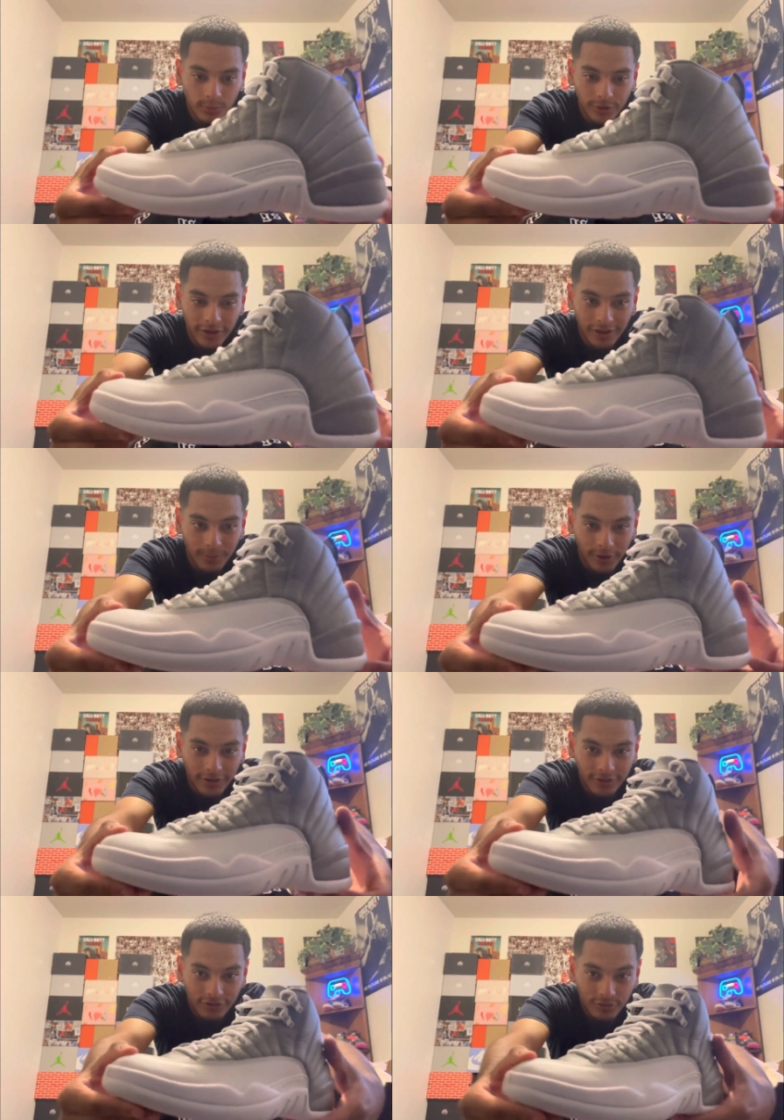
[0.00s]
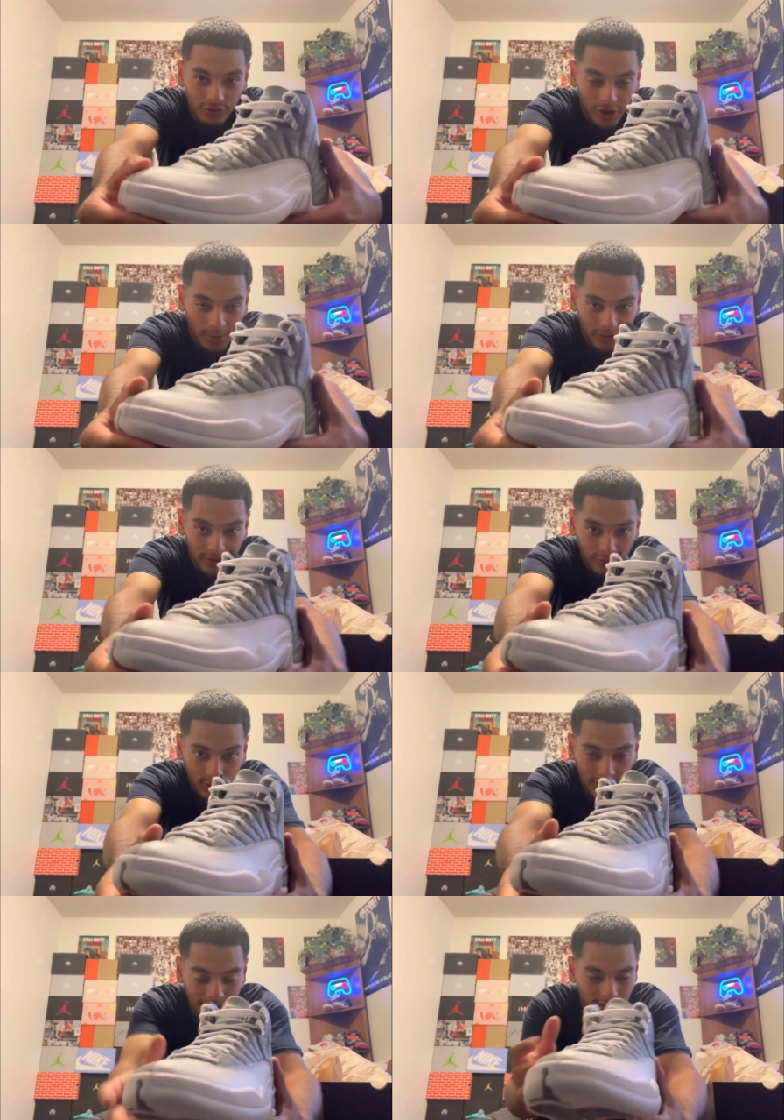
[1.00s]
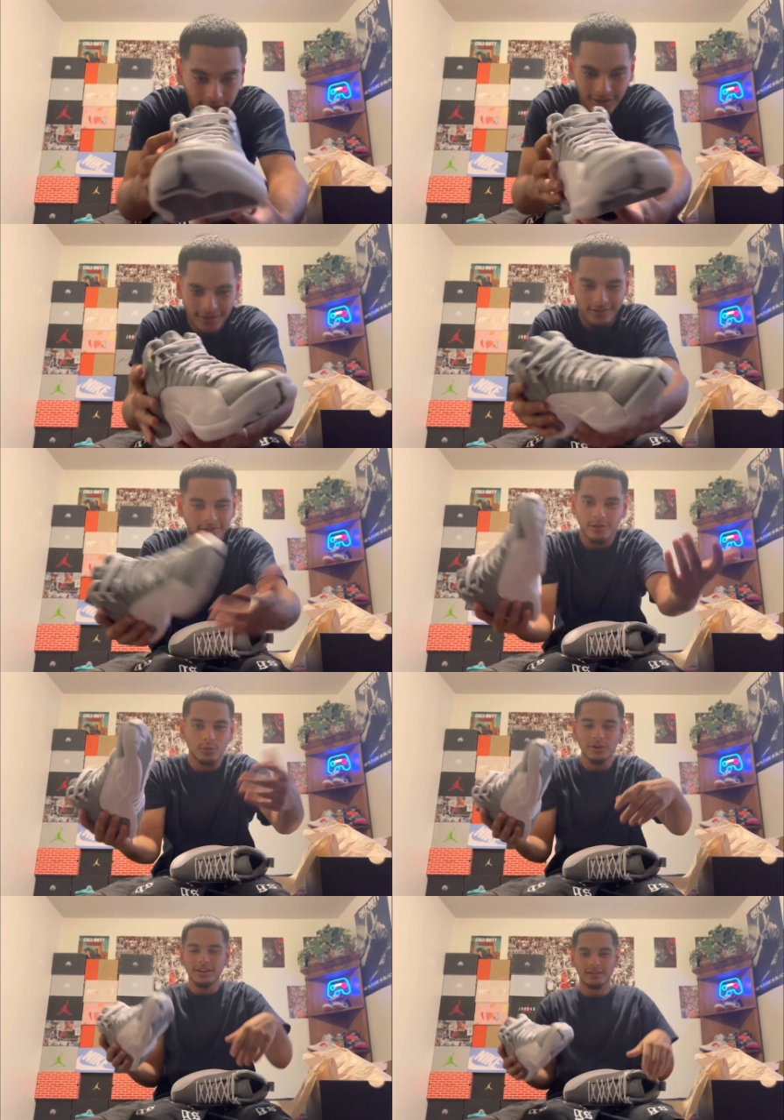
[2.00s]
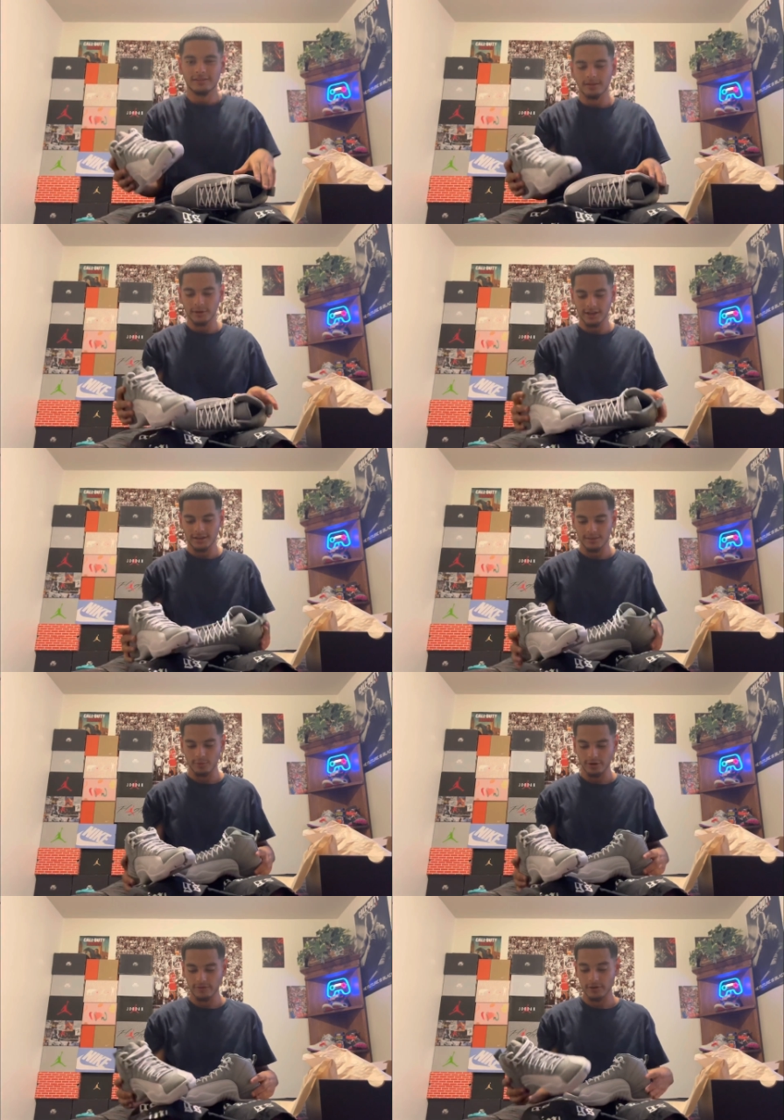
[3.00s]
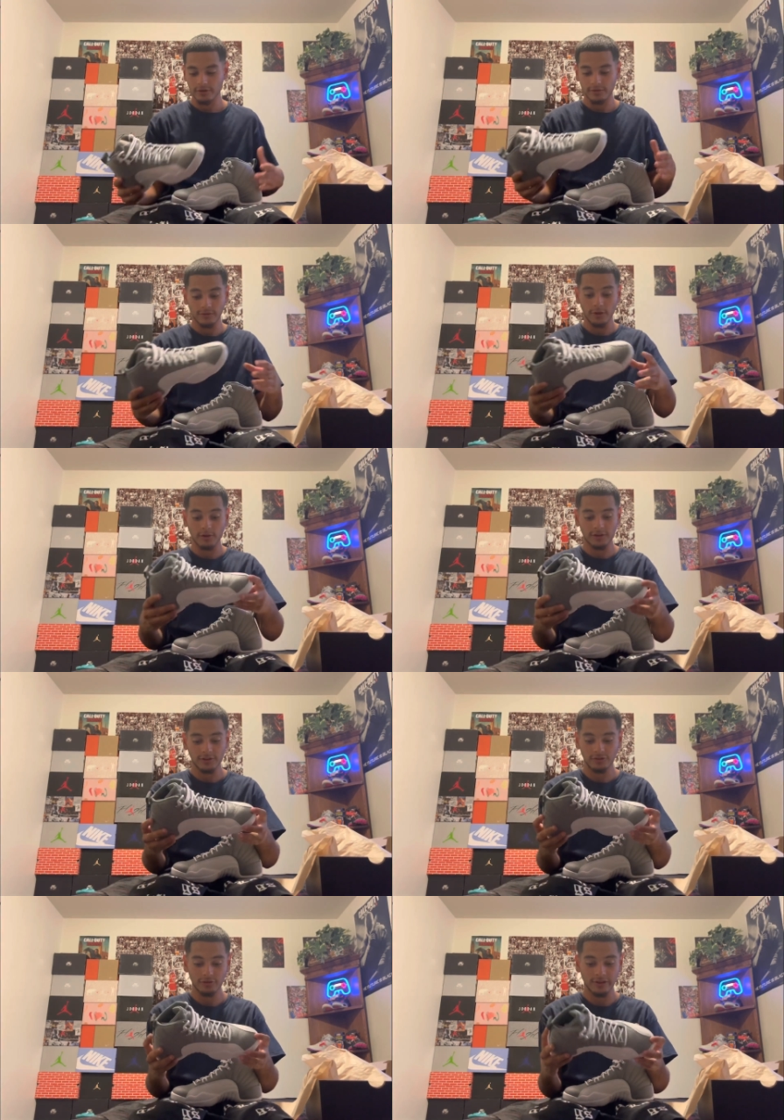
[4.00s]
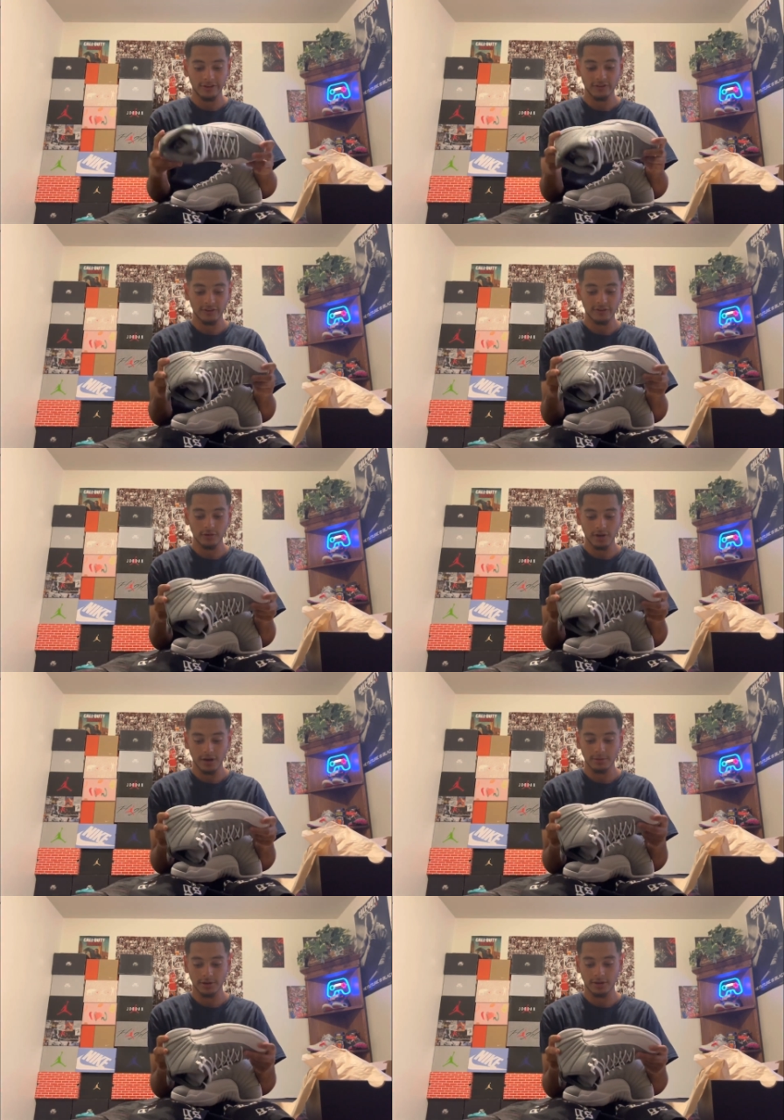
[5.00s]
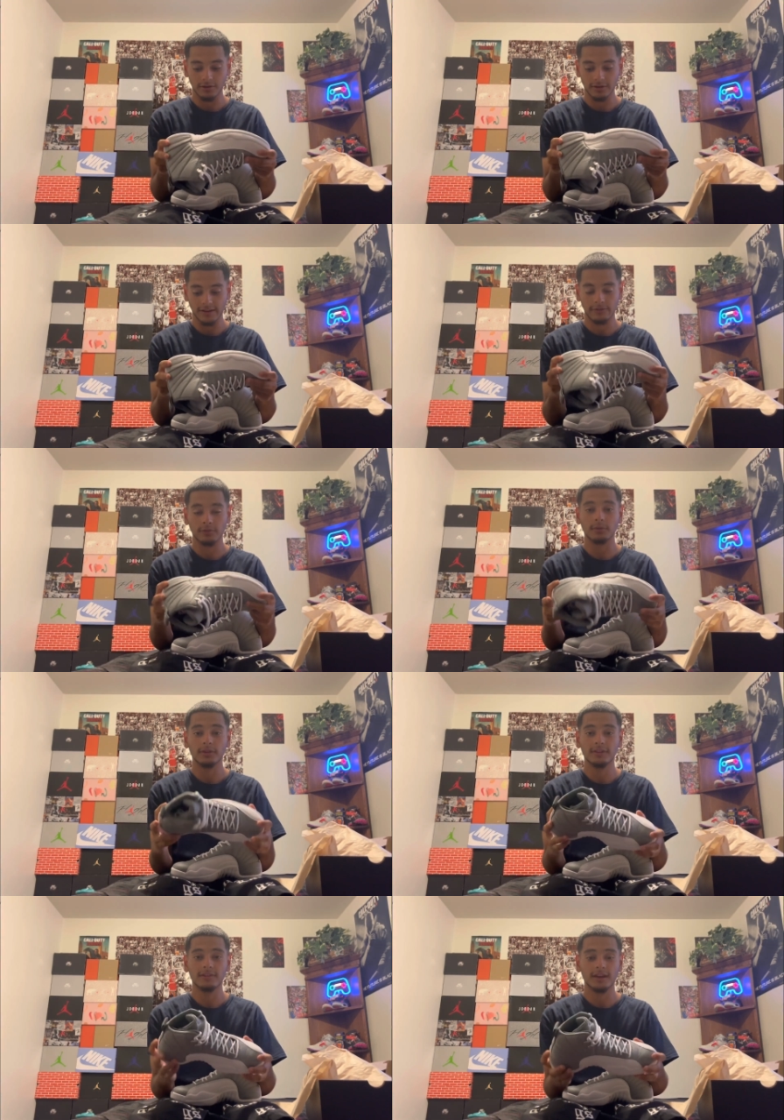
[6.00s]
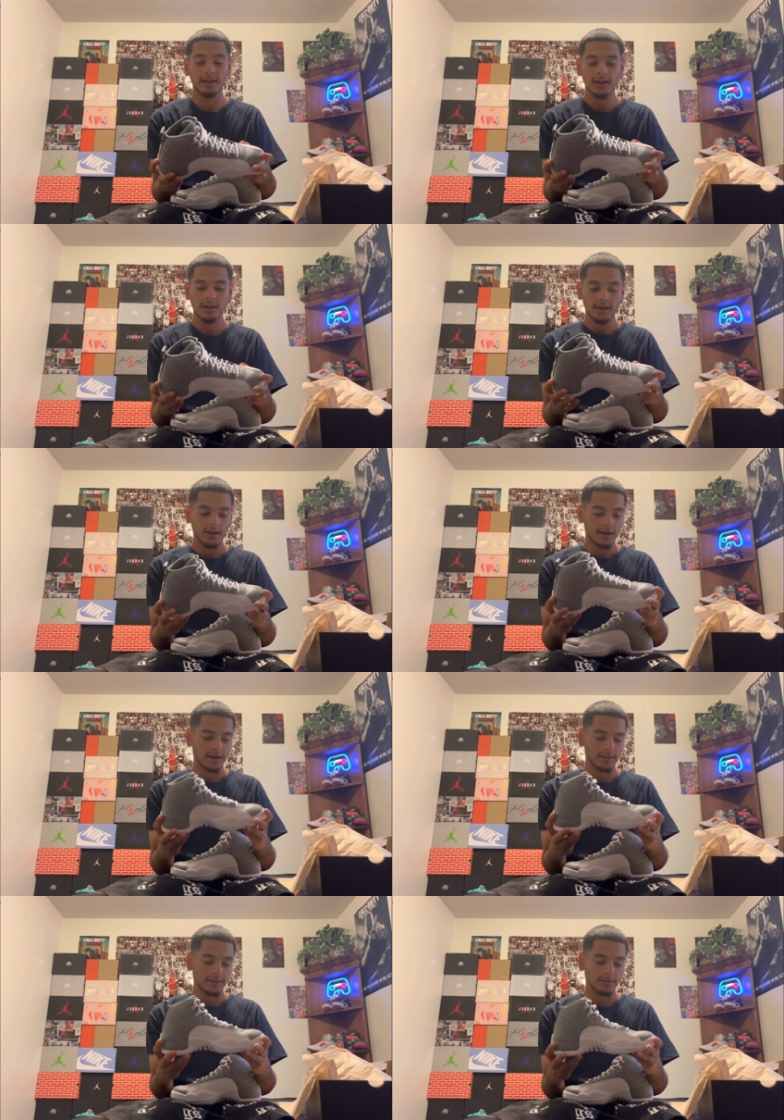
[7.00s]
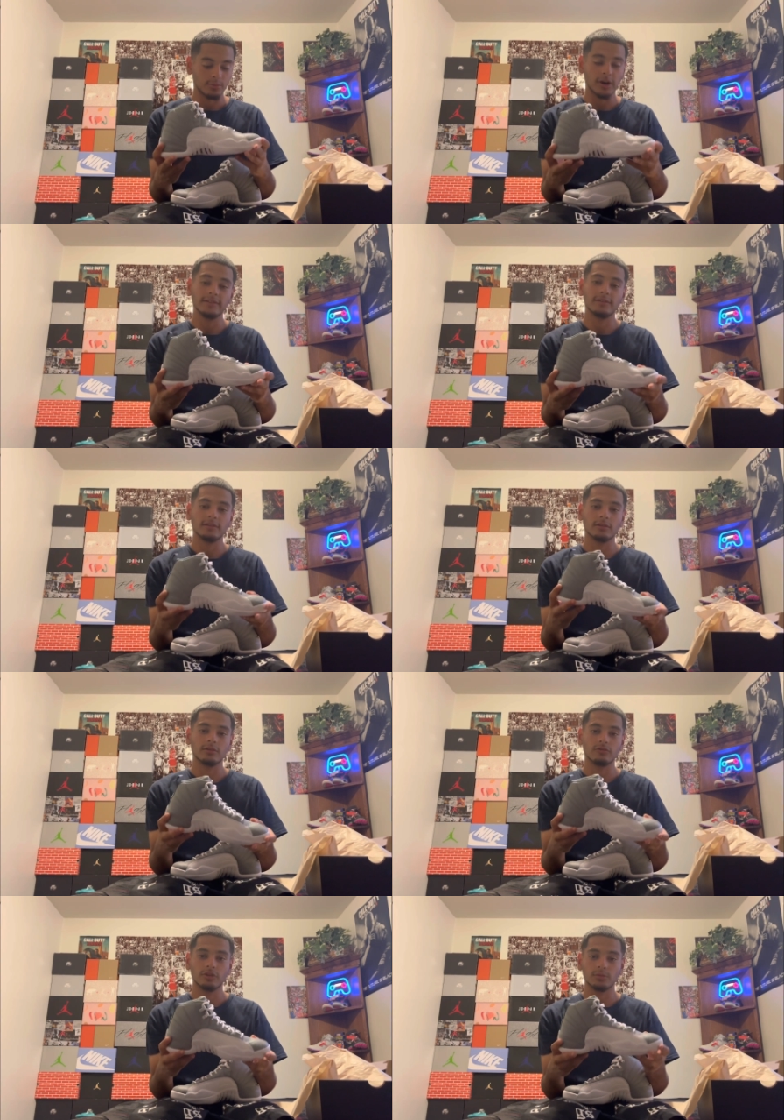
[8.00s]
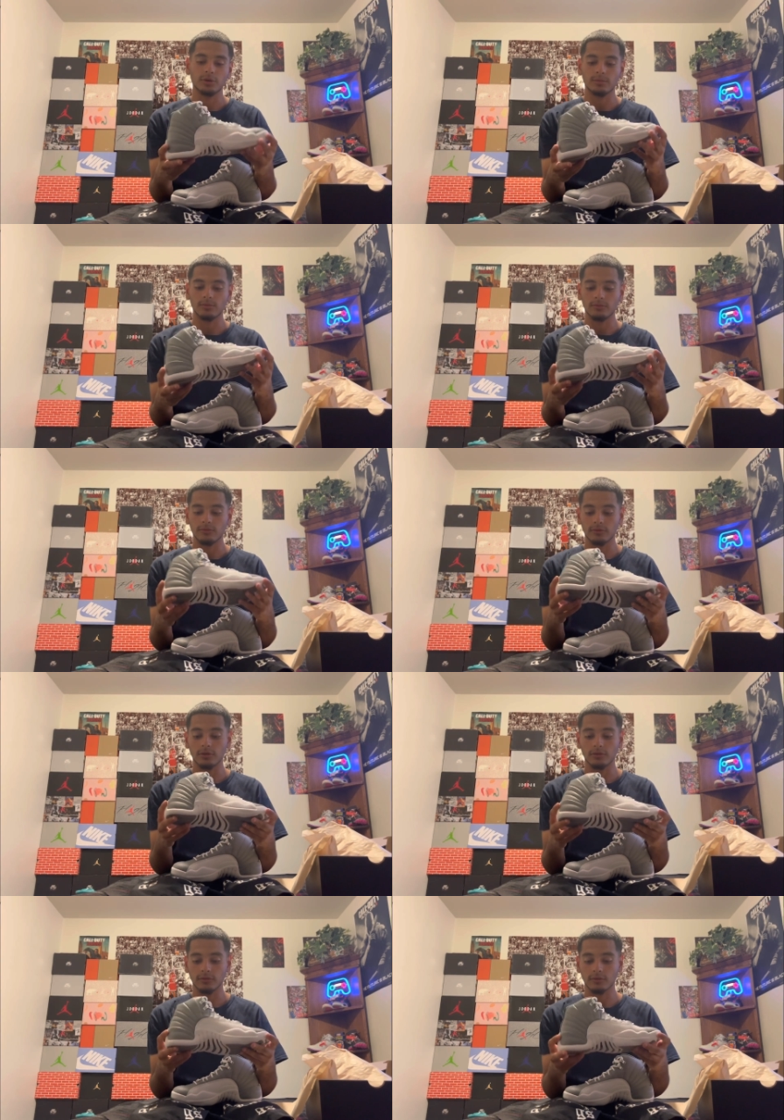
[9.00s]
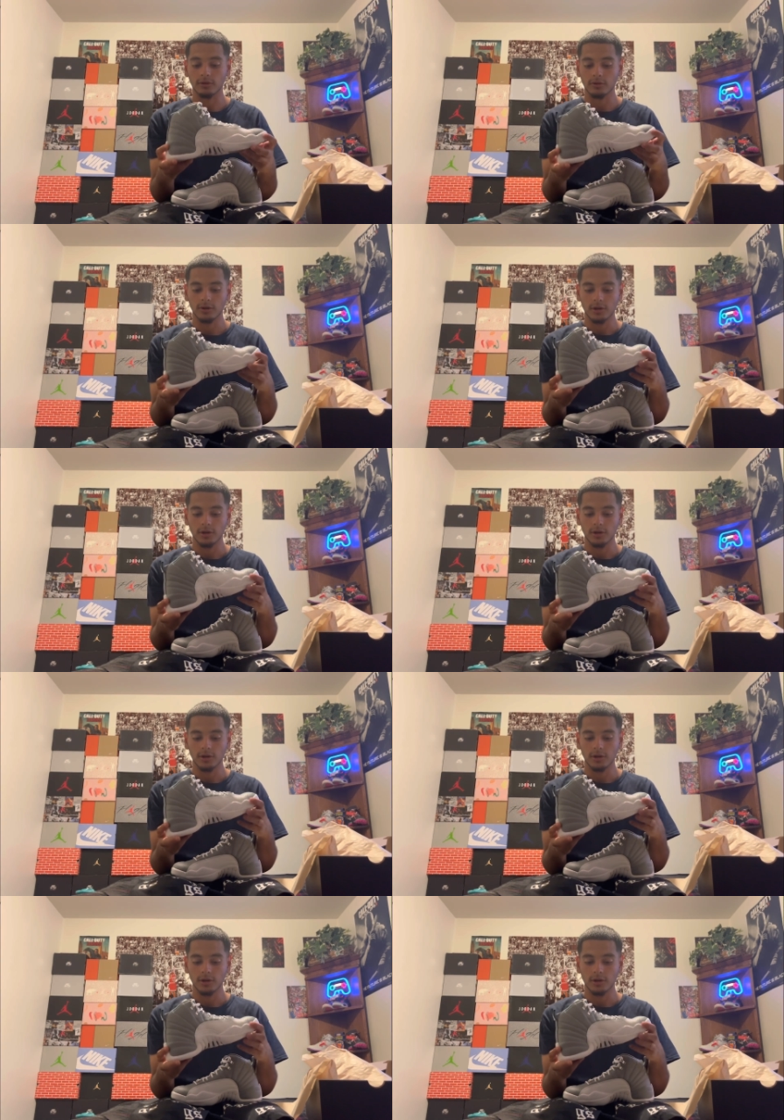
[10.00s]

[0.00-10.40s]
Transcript: Yeah, man, this shoe drops in a week, in like a week or something like that, bro. If y'all if y'all want this shoe, I suggest you go copy now, cause after release day, I think the prices are gonna jump up for real, for real.